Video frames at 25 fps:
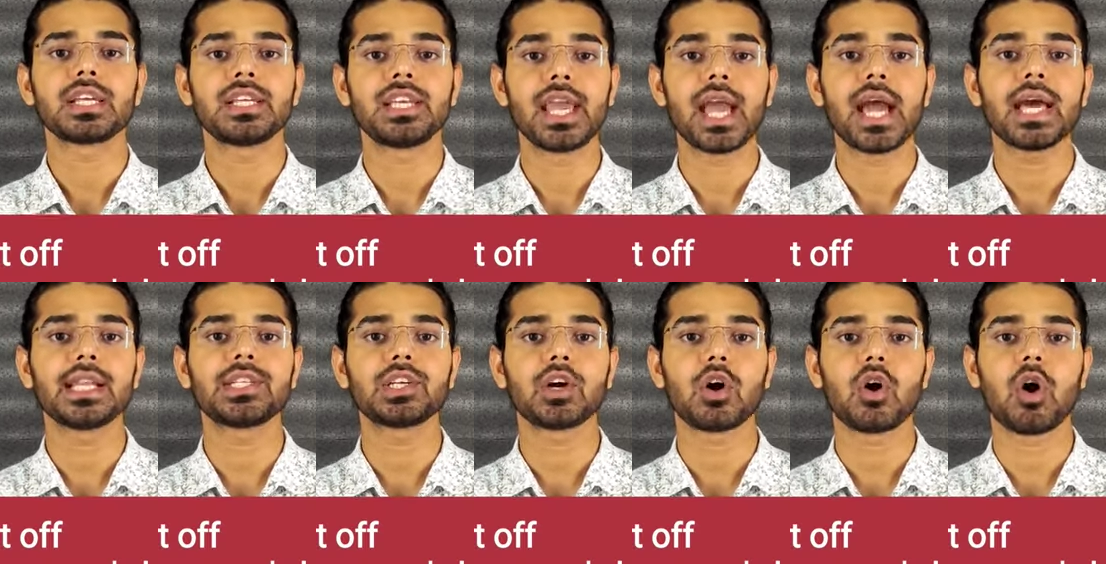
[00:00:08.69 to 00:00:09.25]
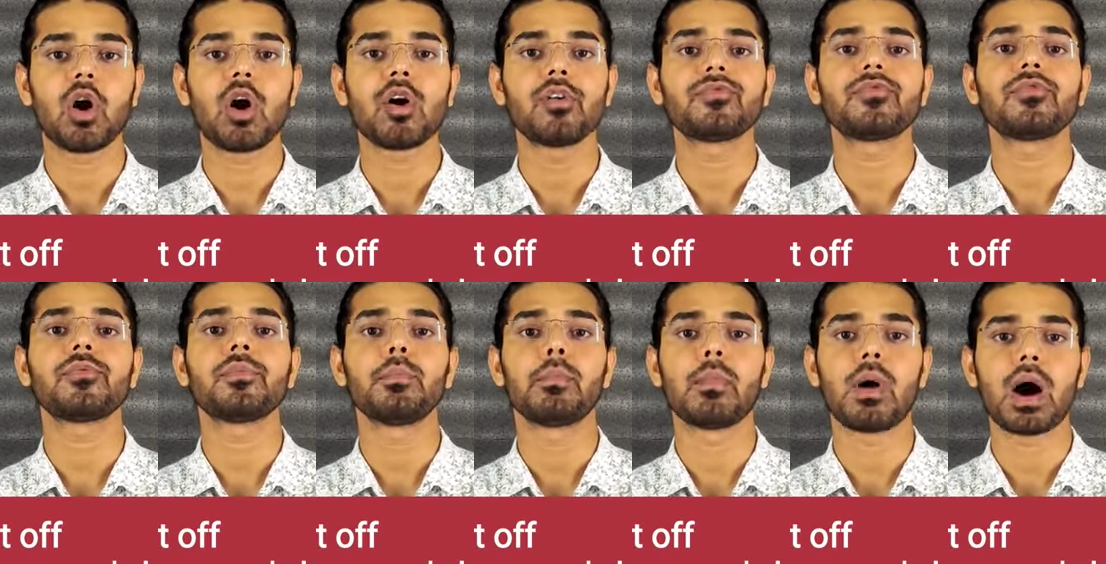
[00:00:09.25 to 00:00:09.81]
Get
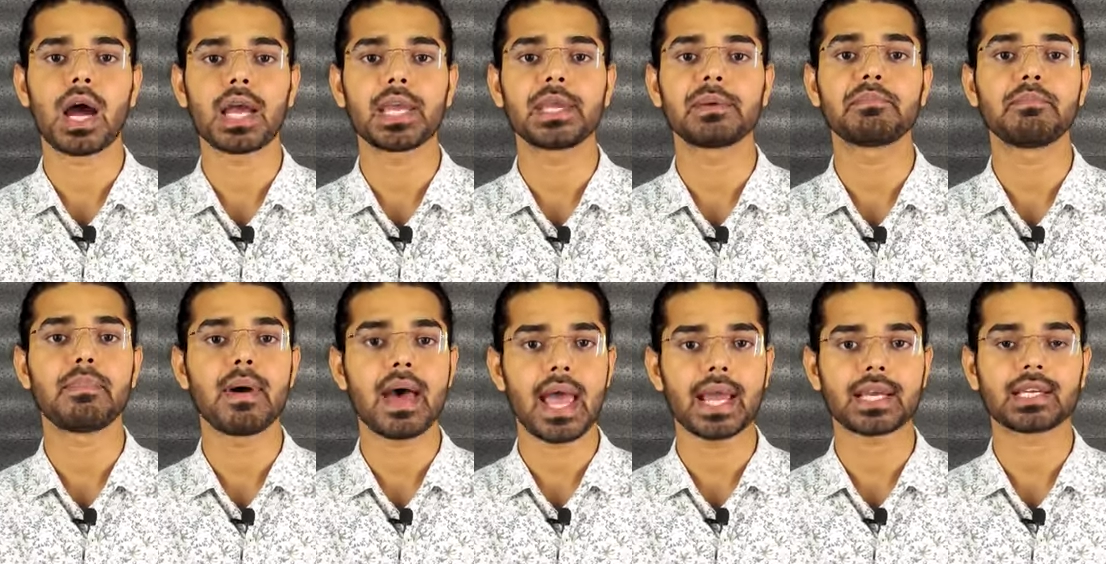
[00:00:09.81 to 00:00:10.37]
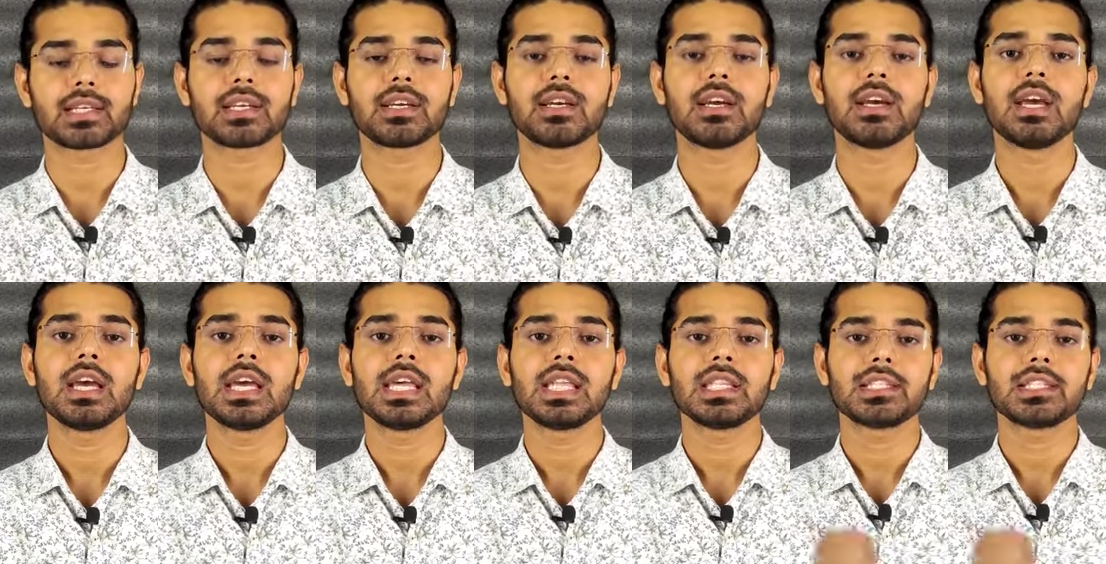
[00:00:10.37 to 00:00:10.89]
off my back.